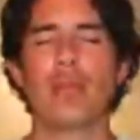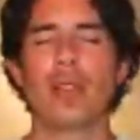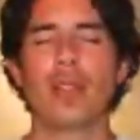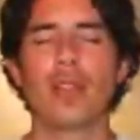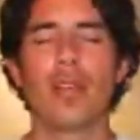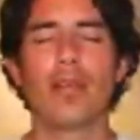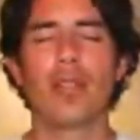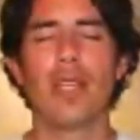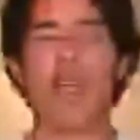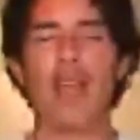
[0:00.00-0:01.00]
It can
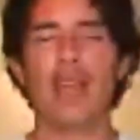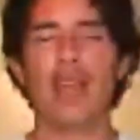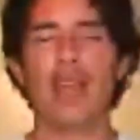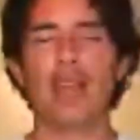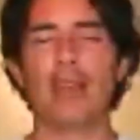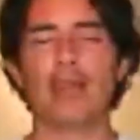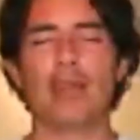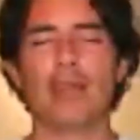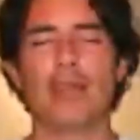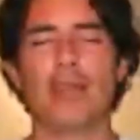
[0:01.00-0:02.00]
be anything.
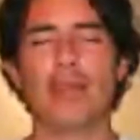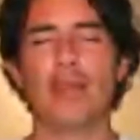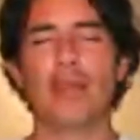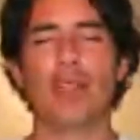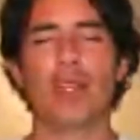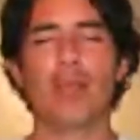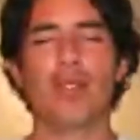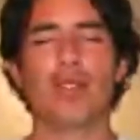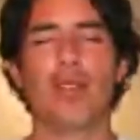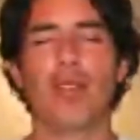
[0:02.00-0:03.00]
It can
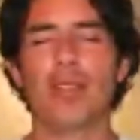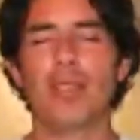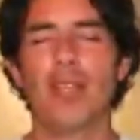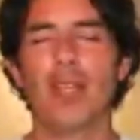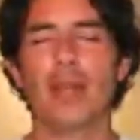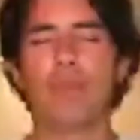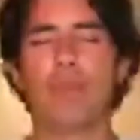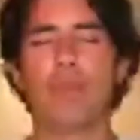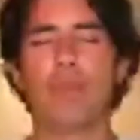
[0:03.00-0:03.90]
be something silly.